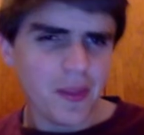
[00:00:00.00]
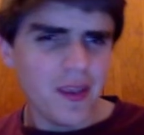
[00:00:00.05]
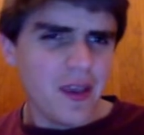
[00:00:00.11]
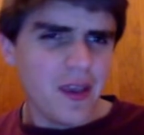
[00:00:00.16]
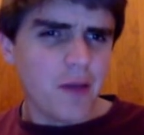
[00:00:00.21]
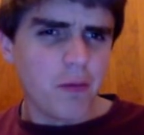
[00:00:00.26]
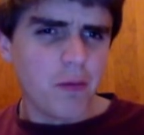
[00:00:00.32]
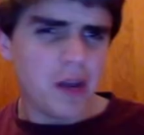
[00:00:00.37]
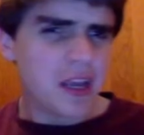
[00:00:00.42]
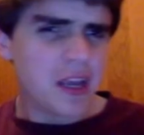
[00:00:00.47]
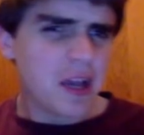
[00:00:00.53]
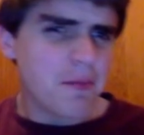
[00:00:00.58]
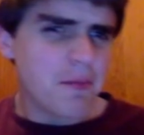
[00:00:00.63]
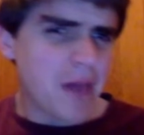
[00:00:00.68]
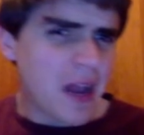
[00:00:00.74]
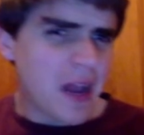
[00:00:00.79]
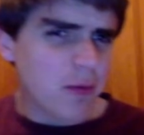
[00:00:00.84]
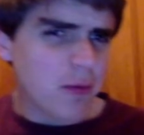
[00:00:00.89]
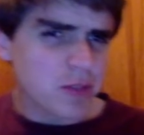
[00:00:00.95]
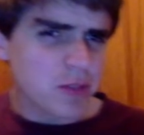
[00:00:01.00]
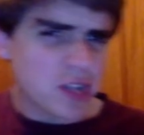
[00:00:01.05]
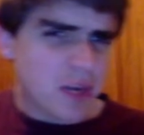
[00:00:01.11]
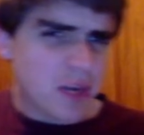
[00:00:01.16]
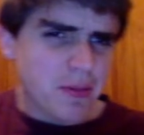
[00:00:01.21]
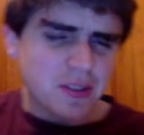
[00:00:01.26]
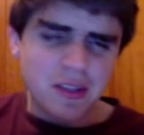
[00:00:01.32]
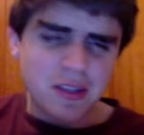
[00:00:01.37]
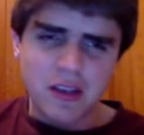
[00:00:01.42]
When I come back, we'll talk
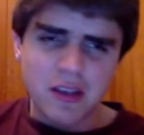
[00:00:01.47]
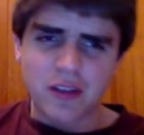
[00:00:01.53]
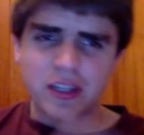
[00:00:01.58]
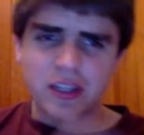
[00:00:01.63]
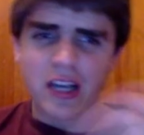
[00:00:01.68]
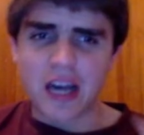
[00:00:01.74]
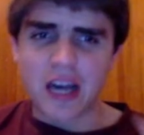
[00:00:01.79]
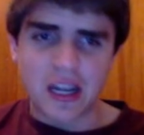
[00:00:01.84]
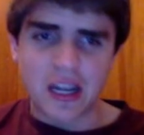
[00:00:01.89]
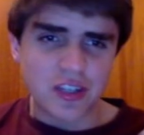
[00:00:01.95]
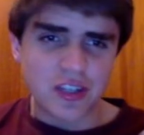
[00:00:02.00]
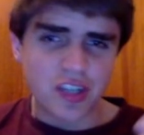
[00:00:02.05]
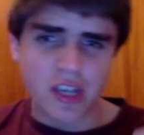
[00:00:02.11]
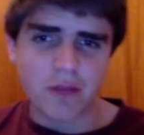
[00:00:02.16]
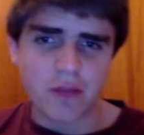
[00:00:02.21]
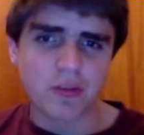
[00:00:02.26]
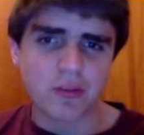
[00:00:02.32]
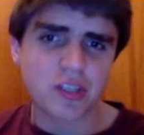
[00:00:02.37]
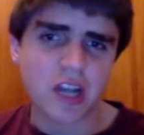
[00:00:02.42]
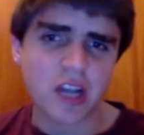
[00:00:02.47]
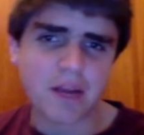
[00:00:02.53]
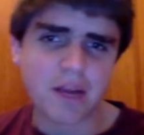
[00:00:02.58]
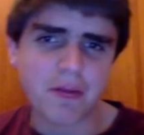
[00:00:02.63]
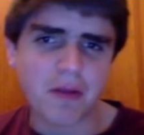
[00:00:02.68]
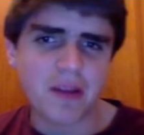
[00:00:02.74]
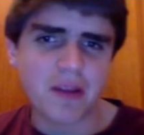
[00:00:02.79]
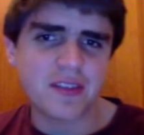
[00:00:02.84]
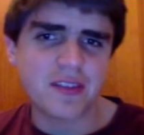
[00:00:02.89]
about something called a conjugate. We'll talk
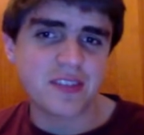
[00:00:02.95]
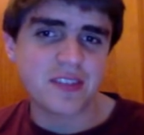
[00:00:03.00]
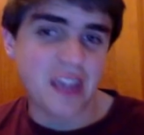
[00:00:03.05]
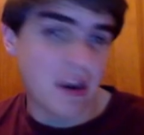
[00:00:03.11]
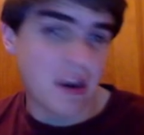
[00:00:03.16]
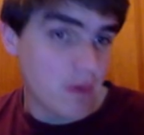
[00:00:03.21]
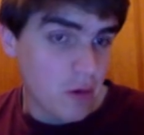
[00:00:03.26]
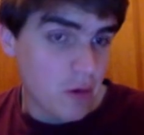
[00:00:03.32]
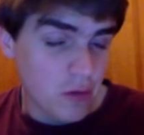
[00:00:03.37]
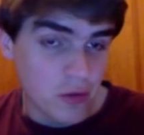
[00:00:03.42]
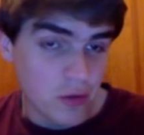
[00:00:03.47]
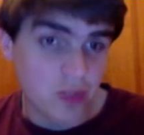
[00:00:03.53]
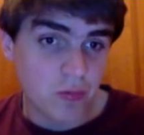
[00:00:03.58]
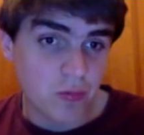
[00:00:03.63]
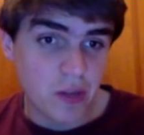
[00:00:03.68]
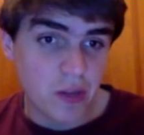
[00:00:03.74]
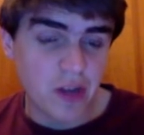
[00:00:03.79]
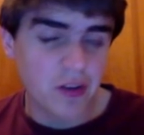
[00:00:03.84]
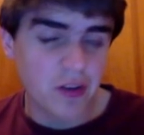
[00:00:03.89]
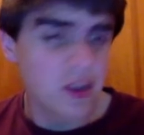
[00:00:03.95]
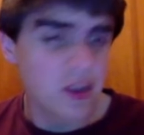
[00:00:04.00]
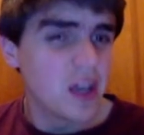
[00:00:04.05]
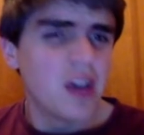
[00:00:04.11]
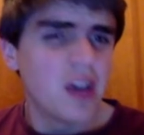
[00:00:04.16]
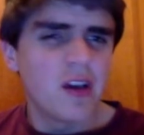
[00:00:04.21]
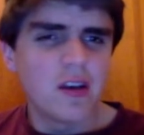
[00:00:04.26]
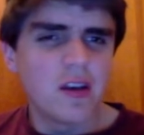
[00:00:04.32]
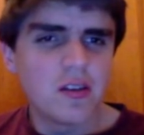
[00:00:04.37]
about why this arrow looks weird.
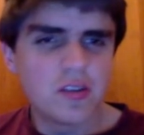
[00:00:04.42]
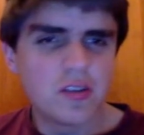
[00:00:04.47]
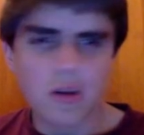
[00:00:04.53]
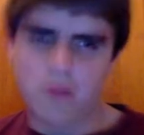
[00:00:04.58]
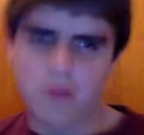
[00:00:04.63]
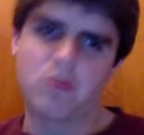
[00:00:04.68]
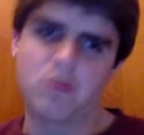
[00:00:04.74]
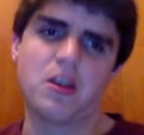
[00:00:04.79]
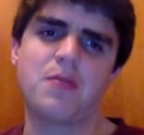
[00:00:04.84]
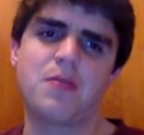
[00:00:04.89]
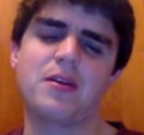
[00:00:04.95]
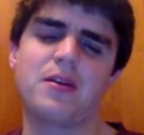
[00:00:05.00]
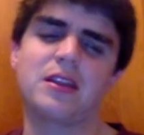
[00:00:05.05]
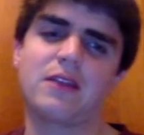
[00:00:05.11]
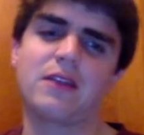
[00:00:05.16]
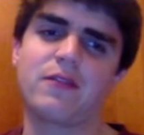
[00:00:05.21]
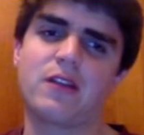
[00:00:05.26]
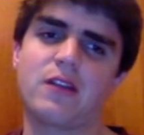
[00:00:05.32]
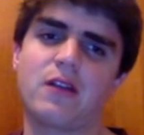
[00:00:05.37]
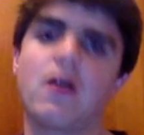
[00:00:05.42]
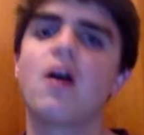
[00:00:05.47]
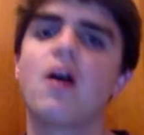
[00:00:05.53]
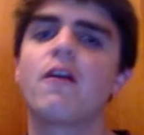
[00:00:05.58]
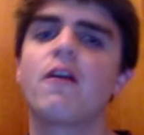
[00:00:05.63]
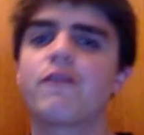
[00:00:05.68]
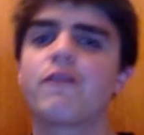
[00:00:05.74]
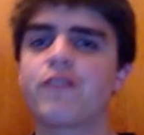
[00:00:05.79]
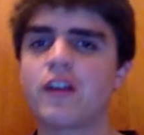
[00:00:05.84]
Don't worry about that for now.
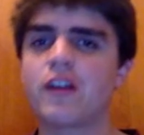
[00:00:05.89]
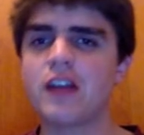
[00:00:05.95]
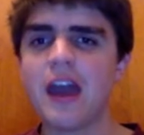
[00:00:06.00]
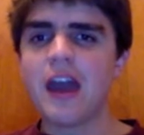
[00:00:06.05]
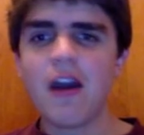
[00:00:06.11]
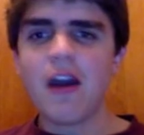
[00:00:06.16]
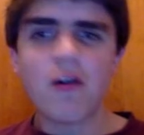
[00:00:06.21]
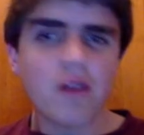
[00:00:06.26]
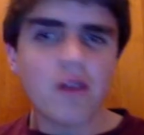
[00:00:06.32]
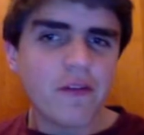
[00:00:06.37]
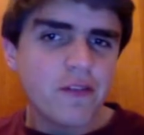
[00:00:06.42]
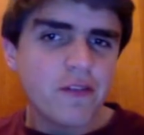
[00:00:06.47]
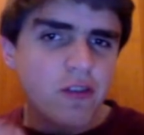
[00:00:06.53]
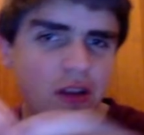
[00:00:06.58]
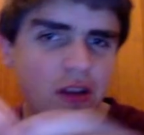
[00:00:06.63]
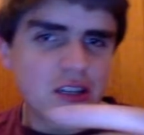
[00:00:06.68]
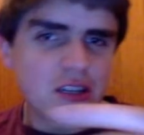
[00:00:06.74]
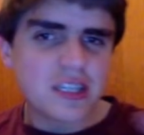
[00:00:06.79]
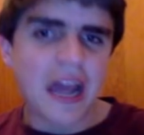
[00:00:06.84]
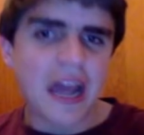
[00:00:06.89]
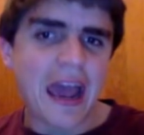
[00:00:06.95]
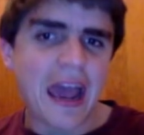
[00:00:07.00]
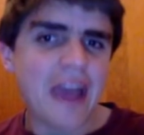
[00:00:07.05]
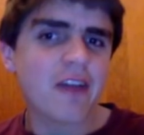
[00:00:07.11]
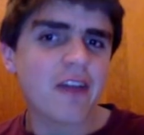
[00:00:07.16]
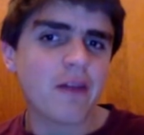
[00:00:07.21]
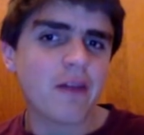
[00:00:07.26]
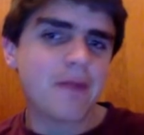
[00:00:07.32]
For now, if you can
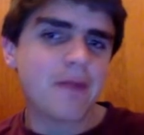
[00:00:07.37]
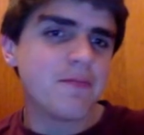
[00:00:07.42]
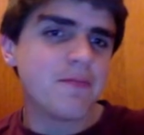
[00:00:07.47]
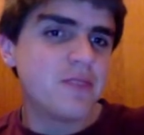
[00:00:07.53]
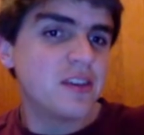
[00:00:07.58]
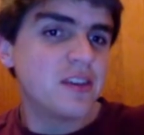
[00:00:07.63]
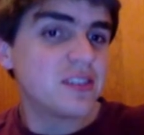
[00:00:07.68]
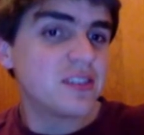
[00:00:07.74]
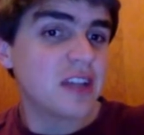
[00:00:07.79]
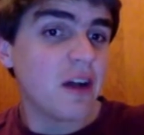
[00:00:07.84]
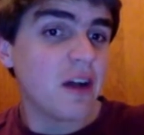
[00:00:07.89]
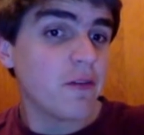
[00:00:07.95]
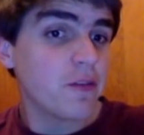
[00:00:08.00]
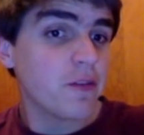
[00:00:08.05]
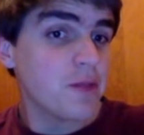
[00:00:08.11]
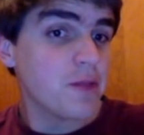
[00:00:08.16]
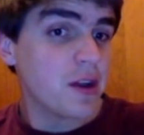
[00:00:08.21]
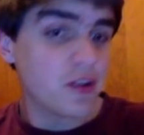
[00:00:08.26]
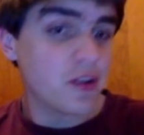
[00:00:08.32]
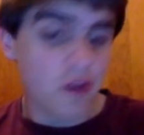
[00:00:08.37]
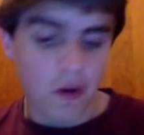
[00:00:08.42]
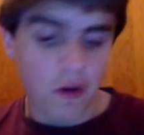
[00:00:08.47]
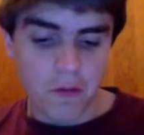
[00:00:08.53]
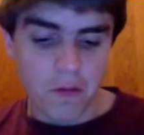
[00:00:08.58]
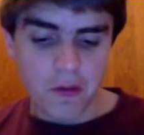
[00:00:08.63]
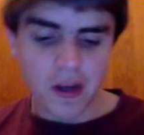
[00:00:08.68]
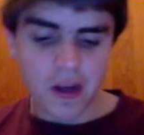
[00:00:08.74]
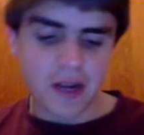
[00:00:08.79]
diagram this out for me on your
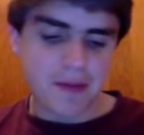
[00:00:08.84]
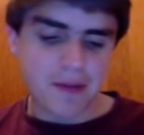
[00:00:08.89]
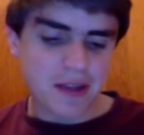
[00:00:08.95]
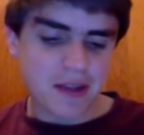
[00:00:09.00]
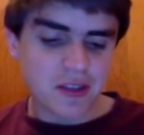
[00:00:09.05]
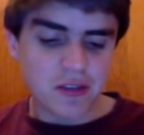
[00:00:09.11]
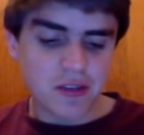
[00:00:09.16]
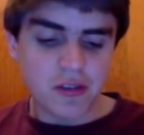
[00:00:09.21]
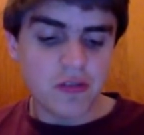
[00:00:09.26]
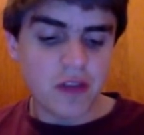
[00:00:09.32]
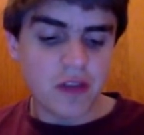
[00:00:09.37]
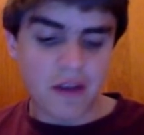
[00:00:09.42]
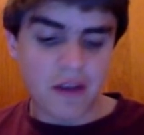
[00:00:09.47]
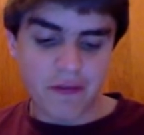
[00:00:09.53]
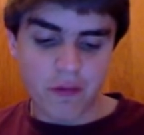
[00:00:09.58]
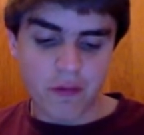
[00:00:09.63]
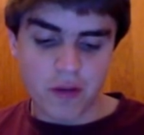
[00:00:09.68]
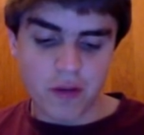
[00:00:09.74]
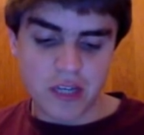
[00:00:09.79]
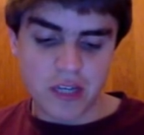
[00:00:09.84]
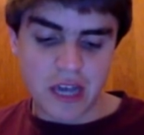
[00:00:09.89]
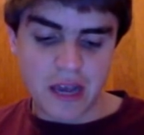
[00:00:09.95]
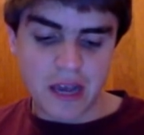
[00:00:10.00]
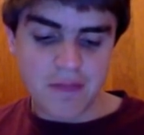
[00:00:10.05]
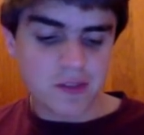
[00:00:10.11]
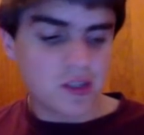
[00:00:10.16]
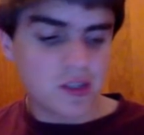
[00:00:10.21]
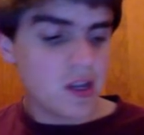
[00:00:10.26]
homework, and I'm asking you to do that 4
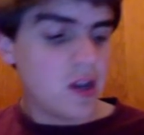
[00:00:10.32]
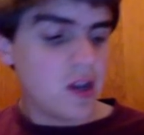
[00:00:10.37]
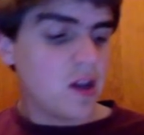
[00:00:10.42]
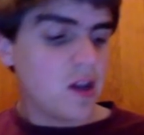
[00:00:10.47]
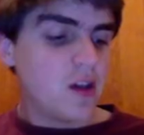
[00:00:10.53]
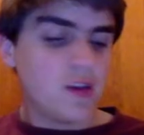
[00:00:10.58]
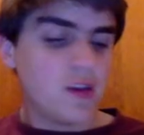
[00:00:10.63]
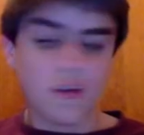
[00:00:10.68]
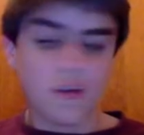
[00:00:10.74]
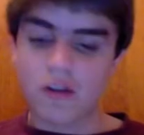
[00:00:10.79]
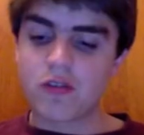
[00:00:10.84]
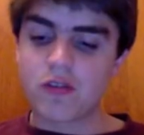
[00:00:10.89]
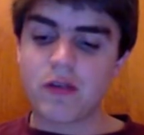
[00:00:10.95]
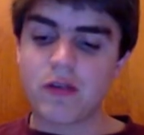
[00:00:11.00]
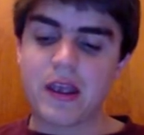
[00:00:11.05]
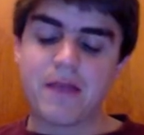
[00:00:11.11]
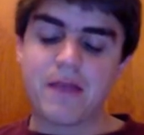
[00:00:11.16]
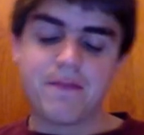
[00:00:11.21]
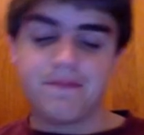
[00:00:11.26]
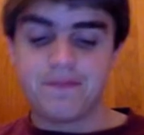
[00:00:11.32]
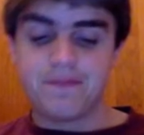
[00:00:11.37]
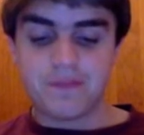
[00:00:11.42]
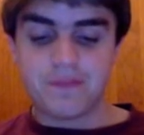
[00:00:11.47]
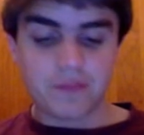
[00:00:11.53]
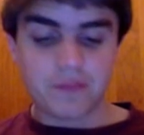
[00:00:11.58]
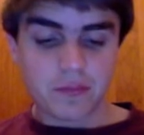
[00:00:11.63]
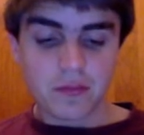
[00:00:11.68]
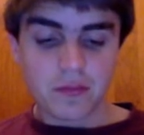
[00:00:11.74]
times, you're great,
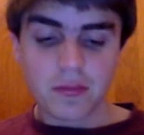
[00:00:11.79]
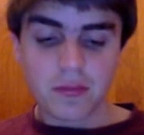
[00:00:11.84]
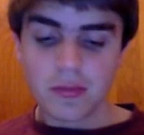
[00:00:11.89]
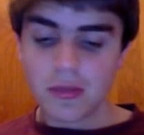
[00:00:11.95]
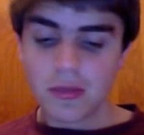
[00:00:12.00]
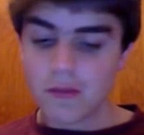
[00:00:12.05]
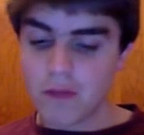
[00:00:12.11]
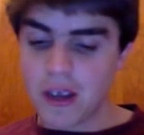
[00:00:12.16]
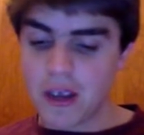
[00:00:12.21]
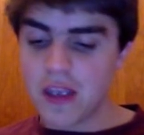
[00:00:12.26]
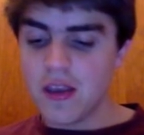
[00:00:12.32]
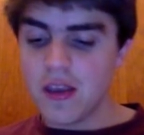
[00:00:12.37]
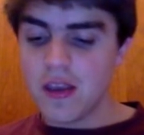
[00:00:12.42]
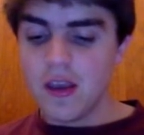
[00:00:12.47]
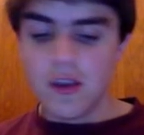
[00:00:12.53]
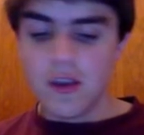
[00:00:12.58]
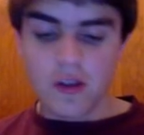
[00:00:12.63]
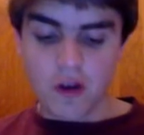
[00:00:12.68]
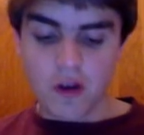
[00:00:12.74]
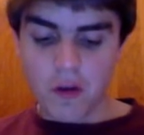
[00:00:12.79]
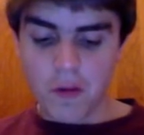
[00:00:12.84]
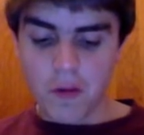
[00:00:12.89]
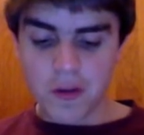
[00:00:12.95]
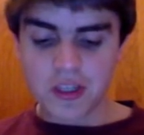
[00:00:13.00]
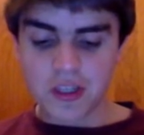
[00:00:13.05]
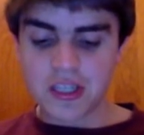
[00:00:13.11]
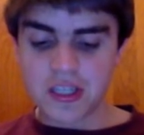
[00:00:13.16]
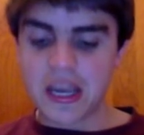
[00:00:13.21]
right? Your
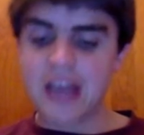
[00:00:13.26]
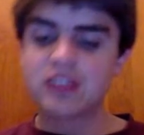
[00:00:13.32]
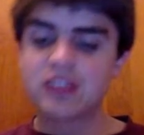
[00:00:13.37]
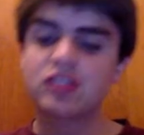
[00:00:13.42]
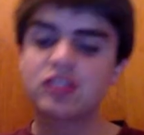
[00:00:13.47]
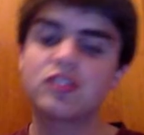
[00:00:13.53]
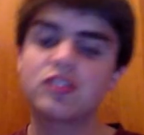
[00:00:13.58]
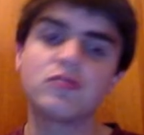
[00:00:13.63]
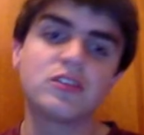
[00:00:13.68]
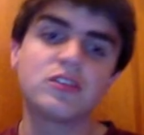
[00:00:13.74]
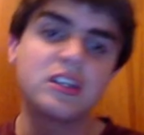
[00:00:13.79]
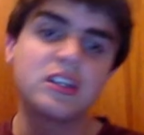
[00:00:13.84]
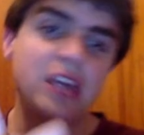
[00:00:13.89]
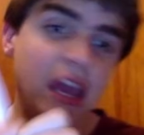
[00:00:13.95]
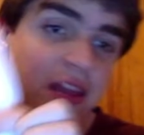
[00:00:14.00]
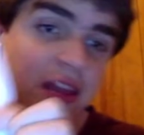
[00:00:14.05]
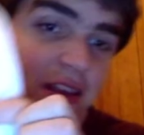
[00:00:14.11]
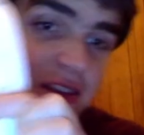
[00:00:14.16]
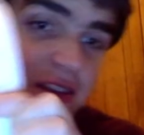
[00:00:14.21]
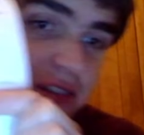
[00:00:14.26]
homework just asks you to take these